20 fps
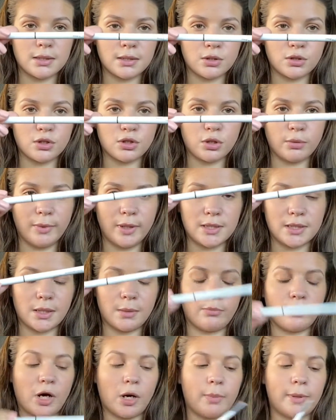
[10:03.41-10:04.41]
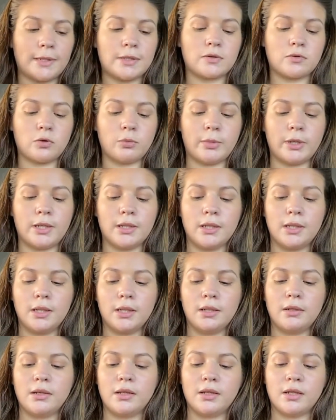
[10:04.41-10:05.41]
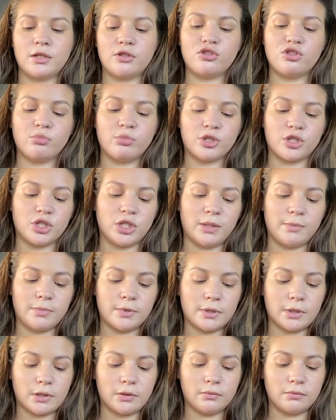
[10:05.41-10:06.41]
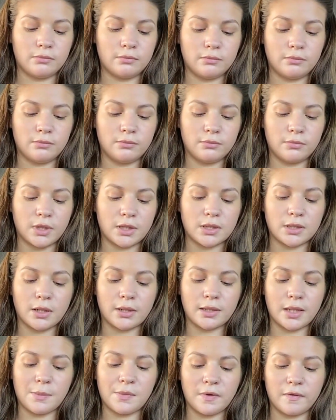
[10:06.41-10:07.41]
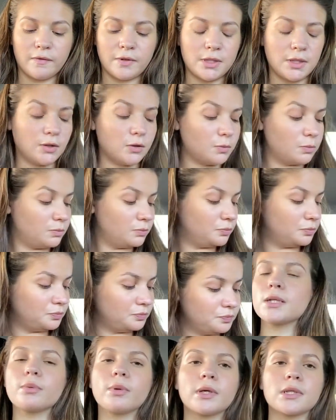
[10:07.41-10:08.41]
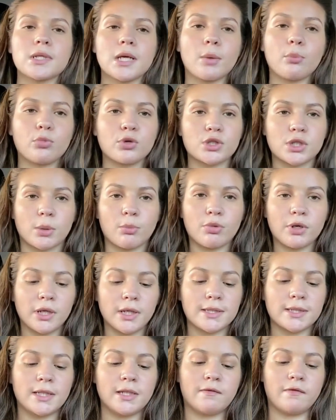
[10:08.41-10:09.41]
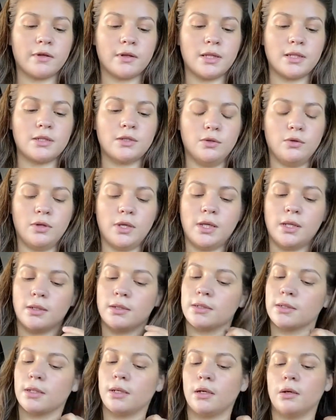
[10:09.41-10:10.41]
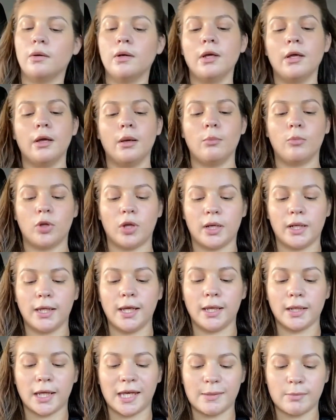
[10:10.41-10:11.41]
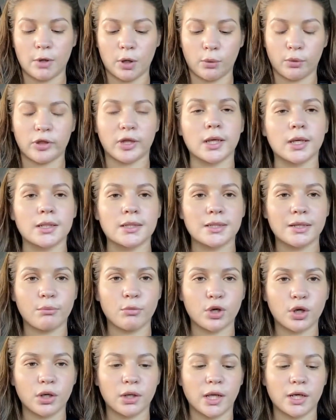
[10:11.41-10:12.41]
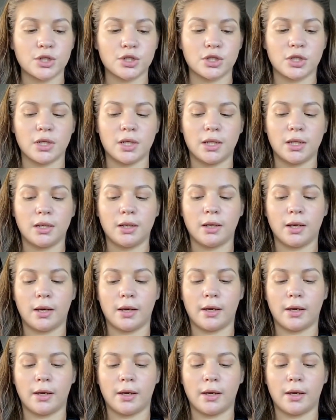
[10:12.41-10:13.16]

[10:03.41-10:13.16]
It's just your basic brow pencil, but it's super cheap, so it's not that big of a deal. Lipstick picked up, which I'm pretty excited for these two things. So Milani had came out with like a summer collection.